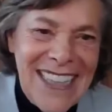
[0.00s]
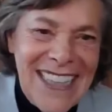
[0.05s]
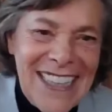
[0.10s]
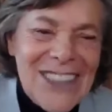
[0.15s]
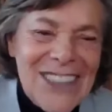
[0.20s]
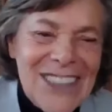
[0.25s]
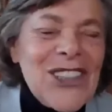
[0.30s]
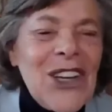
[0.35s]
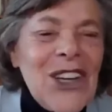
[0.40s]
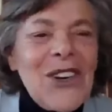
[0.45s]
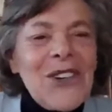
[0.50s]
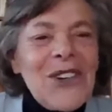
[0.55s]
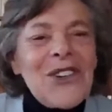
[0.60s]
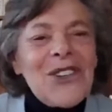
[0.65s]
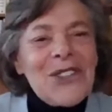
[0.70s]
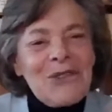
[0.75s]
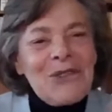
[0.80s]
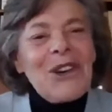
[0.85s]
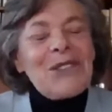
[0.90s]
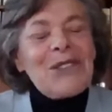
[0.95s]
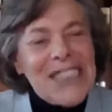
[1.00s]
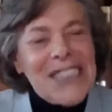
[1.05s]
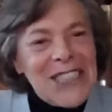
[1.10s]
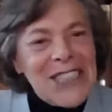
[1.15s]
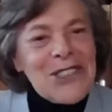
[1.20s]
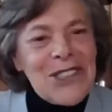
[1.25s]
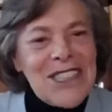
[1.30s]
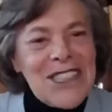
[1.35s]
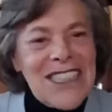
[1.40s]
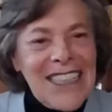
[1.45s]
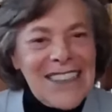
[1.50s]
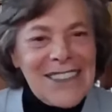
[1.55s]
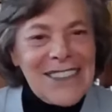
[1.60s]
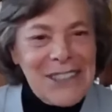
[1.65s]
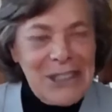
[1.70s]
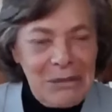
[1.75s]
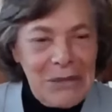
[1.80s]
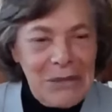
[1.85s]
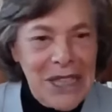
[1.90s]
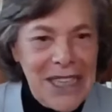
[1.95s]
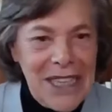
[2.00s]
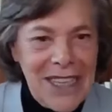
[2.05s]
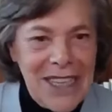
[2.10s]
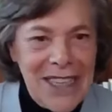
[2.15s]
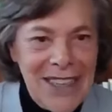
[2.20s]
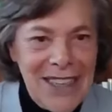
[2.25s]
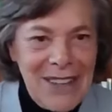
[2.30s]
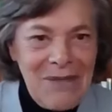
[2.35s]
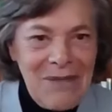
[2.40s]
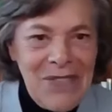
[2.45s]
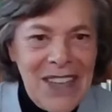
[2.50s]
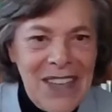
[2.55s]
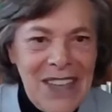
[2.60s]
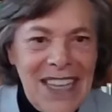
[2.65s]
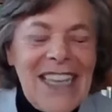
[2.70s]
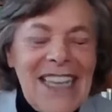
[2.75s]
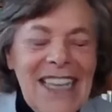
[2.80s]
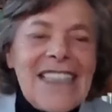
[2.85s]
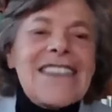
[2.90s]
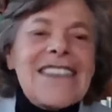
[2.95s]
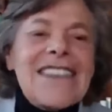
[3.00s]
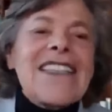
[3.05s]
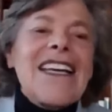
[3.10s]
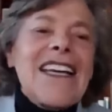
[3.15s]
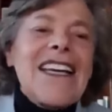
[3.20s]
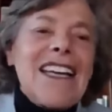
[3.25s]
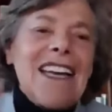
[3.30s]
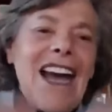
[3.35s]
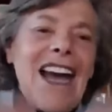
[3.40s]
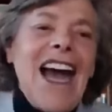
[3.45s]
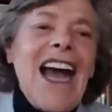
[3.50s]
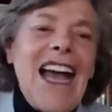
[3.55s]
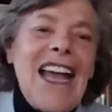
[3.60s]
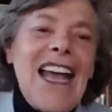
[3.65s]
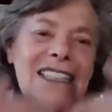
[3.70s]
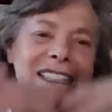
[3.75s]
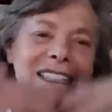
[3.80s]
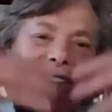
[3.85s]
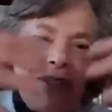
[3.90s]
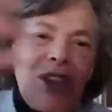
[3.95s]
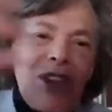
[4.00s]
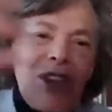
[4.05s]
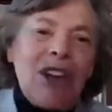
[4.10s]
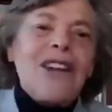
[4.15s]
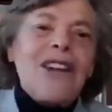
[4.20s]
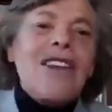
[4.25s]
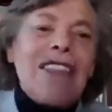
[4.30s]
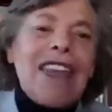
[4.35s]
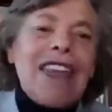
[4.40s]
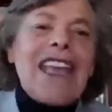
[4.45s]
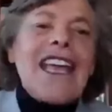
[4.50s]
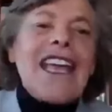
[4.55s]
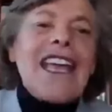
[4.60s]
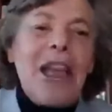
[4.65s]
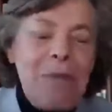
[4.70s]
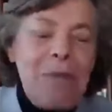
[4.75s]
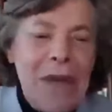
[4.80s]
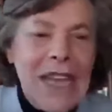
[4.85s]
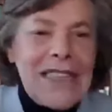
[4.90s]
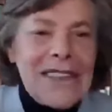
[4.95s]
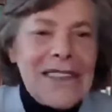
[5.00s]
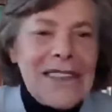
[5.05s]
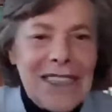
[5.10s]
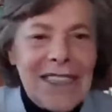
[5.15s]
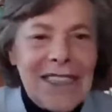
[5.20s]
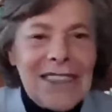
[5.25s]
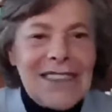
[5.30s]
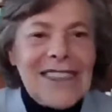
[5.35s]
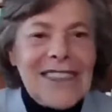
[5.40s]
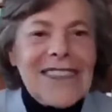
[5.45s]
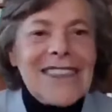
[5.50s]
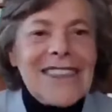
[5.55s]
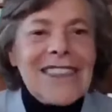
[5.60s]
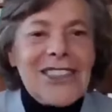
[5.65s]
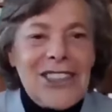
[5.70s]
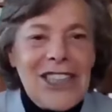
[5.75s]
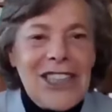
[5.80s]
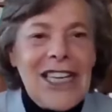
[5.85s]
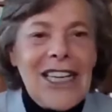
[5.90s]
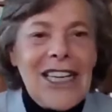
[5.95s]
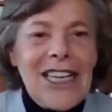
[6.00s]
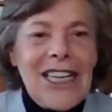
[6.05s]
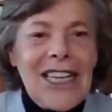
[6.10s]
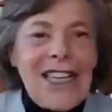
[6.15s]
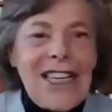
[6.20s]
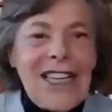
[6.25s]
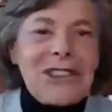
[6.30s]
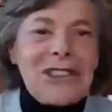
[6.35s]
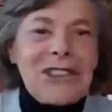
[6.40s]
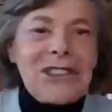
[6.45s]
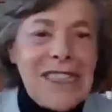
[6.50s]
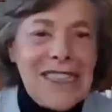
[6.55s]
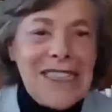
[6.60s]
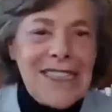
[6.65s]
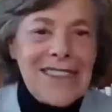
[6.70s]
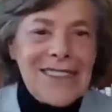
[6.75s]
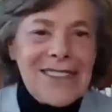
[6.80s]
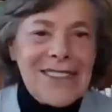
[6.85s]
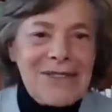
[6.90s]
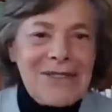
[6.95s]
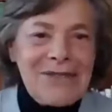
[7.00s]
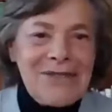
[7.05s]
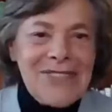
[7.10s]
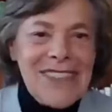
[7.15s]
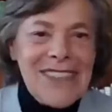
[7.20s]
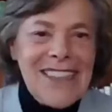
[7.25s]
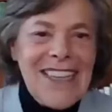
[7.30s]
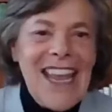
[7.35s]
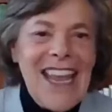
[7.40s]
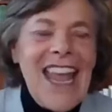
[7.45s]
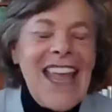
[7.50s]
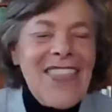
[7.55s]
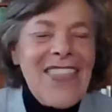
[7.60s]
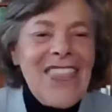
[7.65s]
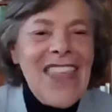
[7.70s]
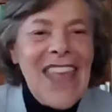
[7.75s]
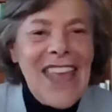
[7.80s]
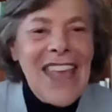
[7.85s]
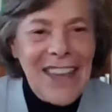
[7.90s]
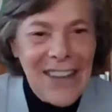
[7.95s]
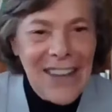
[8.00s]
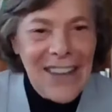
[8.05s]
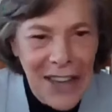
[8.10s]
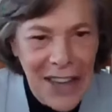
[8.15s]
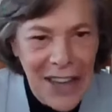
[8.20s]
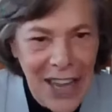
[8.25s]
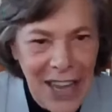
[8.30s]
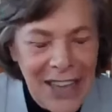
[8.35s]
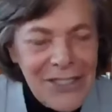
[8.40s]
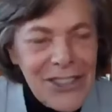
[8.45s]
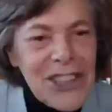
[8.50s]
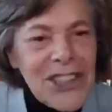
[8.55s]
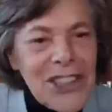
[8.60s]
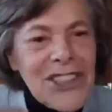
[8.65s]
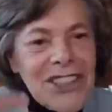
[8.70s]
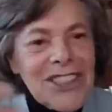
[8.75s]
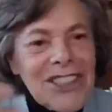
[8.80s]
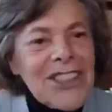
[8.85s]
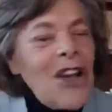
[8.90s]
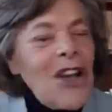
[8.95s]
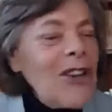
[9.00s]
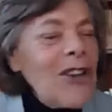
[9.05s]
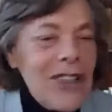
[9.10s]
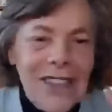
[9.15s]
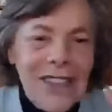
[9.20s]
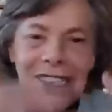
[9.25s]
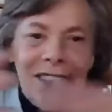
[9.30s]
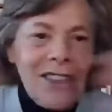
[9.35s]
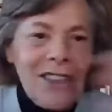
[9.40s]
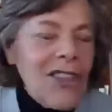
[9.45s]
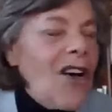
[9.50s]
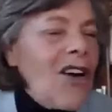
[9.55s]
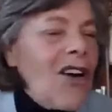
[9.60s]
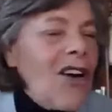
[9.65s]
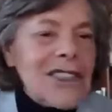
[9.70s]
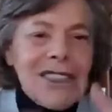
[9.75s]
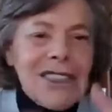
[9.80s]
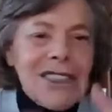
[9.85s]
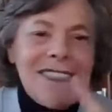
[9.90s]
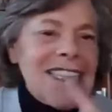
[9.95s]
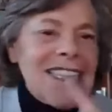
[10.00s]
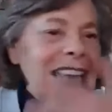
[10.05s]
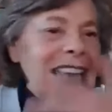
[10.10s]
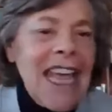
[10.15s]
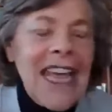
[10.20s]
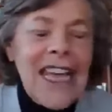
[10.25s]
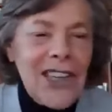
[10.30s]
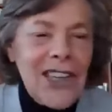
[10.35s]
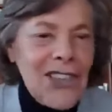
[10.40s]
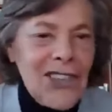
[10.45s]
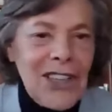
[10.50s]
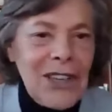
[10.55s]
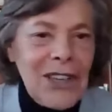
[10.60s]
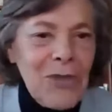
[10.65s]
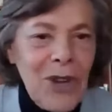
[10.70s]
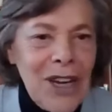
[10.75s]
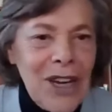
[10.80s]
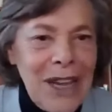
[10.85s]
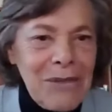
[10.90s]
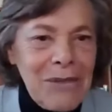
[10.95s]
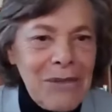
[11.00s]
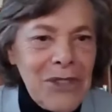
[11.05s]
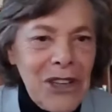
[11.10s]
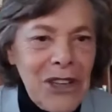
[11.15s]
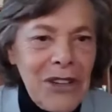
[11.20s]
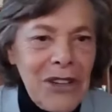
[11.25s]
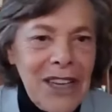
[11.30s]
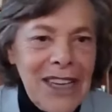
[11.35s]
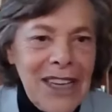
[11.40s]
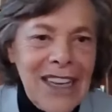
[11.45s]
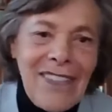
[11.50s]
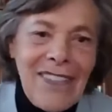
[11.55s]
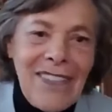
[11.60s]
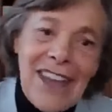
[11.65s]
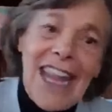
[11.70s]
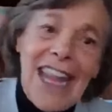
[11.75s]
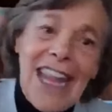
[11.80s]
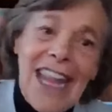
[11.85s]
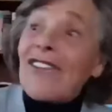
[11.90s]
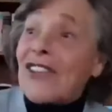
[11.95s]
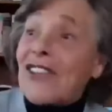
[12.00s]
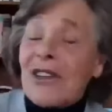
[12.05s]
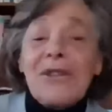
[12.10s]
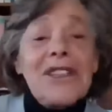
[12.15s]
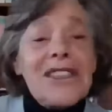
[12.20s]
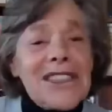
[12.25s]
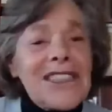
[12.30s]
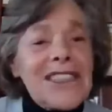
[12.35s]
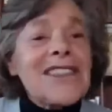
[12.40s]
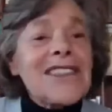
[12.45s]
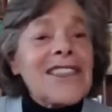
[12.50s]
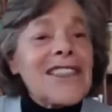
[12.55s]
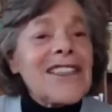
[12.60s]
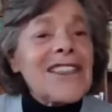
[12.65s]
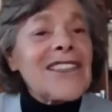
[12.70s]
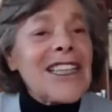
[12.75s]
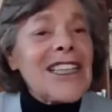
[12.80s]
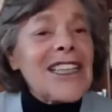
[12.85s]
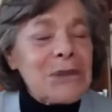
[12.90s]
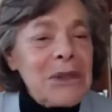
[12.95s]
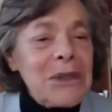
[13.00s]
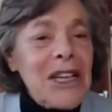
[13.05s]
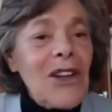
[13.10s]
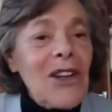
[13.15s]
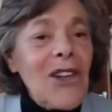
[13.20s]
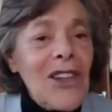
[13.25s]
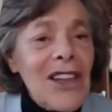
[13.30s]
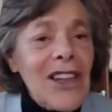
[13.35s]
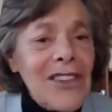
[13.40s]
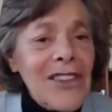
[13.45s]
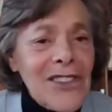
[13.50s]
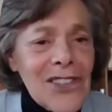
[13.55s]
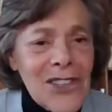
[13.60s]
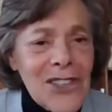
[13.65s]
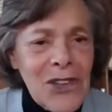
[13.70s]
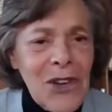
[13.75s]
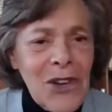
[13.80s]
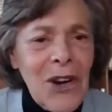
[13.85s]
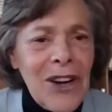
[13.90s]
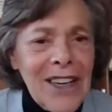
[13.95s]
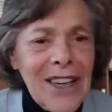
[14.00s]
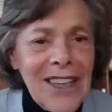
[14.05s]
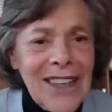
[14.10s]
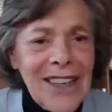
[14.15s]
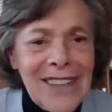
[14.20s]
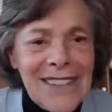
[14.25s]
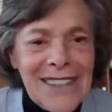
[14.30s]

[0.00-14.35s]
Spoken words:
So what was interesting to me is I, you know, think I'm painting us in the chairs reading. And then I'm just totally lost, engaged in what I'm doing. And then afterwards, it tells me a whole other story.